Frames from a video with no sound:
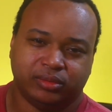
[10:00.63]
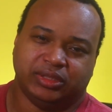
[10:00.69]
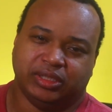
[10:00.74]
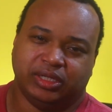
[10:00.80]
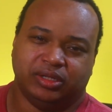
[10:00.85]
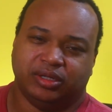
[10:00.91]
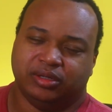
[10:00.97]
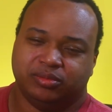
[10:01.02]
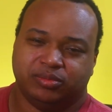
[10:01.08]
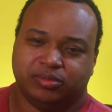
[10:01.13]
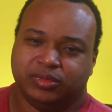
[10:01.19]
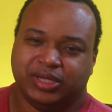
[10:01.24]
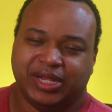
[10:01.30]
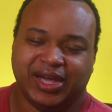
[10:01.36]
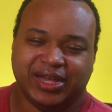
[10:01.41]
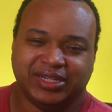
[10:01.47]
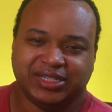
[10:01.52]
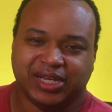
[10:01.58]
You know,
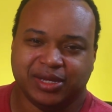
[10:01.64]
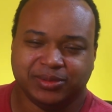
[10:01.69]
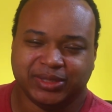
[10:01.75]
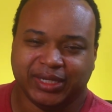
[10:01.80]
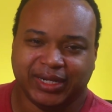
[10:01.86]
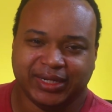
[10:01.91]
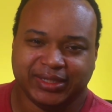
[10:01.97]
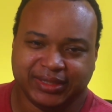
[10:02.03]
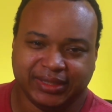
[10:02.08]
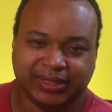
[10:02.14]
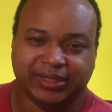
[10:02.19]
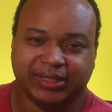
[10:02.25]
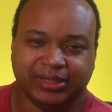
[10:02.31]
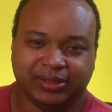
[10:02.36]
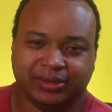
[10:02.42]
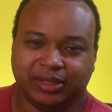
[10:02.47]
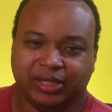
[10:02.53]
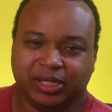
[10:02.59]
nine times out of
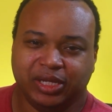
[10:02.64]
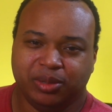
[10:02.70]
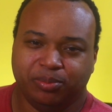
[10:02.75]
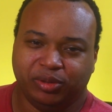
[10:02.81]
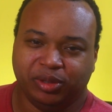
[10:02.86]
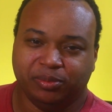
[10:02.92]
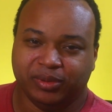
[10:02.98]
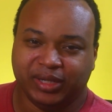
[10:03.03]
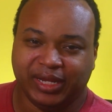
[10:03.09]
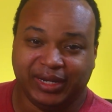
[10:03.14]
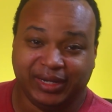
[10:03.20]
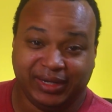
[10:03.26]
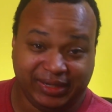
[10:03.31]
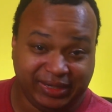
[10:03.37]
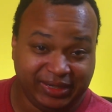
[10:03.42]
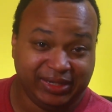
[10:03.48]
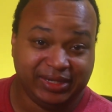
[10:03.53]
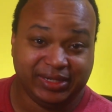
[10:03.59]
ten, people that
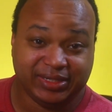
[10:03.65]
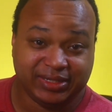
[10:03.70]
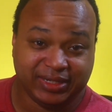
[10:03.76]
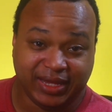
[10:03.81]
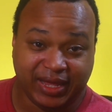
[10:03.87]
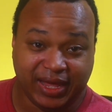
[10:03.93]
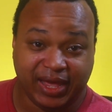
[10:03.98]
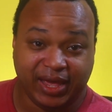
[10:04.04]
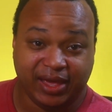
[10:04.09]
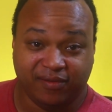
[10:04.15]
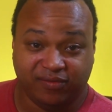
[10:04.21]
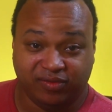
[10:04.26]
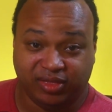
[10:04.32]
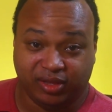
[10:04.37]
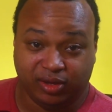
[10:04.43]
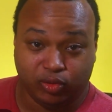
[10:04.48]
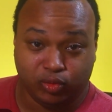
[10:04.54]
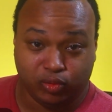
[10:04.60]
need to
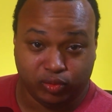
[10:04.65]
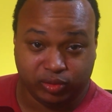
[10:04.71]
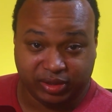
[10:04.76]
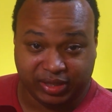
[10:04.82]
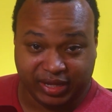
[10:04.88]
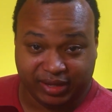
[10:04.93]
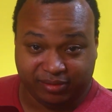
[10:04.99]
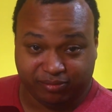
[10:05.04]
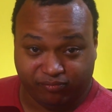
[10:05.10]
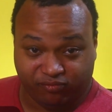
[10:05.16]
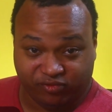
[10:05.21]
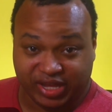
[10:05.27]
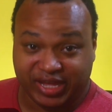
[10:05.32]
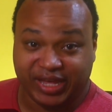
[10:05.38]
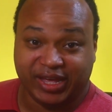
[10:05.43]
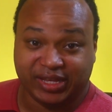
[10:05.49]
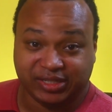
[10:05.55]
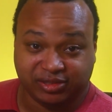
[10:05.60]
have though that
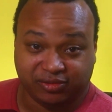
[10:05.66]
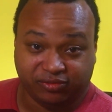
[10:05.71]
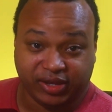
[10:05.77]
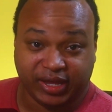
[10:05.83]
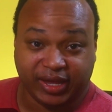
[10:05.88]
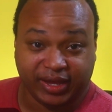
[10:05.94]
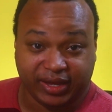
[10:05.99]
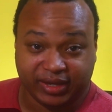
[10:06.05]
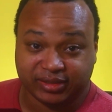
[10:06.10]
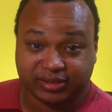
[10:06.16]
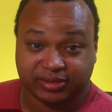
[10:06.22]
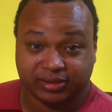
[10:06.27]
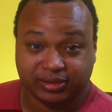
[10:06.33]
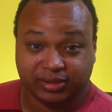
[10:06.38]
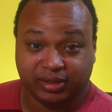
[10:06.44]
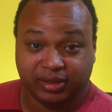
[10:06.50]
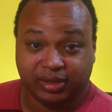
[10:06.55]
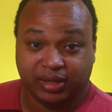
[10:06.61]
fast,
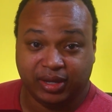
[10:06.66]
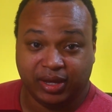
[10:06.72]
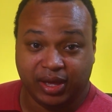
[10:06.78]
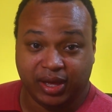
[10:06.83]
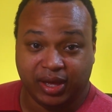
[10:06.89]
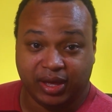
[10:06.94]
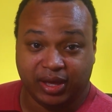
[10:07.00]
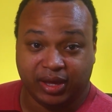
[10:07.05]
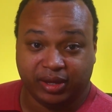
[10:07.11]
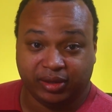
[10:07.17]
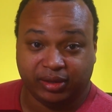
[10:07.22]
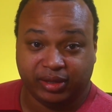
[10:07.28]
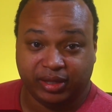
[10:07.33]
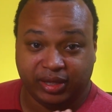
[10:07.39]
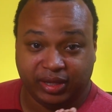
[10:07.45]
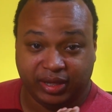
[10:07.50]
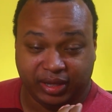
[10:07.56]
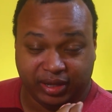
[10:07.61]
fast uh,
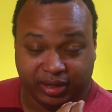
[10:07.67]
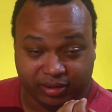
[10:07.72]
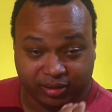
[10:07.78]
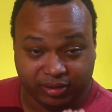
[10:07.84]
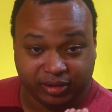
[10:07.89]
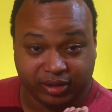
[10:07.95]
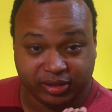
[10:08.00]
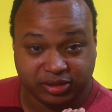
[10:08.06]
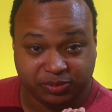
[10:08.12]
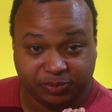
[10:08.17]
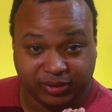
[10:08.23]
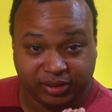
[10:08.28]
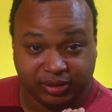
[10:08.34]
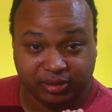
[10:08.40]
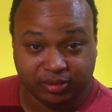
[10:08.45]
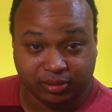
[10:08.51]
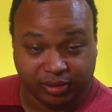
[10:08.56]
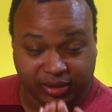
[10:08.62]
internet
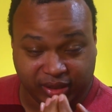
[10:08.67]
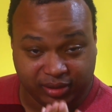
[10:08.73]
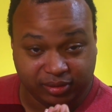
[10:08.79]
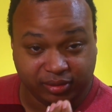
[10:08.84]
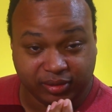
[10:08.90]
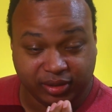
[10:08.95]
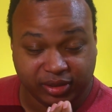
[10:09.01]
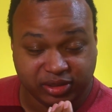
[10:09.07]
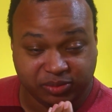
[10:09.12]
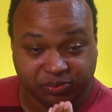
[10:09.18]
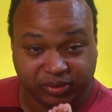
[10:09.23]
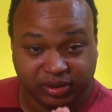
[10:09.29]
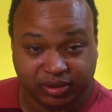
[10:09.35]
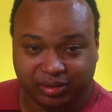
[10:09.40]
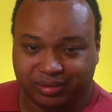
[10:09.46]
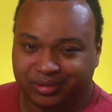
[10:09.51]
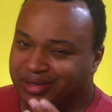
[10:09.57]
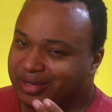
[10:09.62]
speed or Ethernet
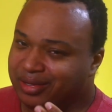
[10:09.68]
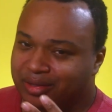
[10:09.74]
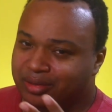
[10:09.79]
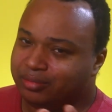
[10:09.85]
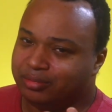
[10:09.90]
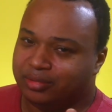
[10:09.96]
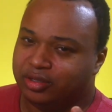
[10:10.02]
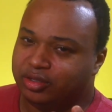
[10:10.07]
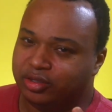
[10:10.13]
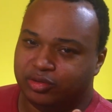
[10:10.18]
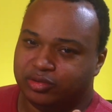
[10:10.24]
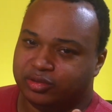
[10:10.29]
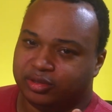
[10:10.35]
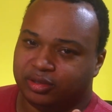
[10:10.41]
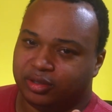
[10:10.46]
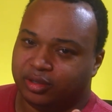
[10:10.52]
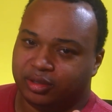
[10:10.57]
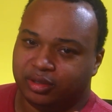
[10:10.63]
speed, they're
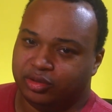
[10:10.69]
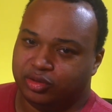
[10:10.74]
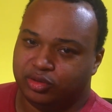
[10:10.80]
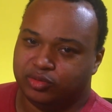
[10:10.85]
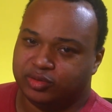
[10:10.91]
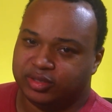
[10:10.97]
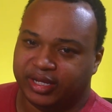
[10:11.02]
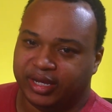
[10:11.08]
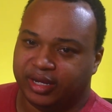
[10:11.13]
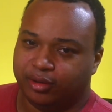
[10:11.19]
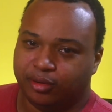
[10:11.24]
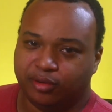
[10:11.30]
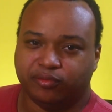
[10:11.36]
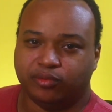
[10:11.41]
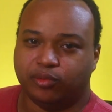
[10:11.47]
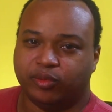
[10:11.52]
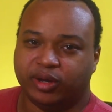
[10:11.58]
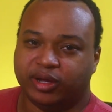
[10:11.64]
usually gonna use that
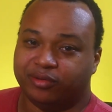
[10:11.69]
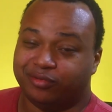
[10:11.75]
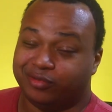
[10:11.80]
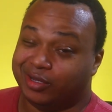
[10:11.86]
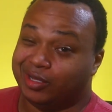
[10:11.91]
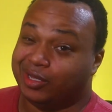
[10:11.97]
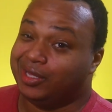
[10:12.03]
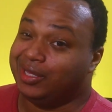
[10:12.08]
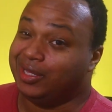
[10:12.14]
over Wi-Fi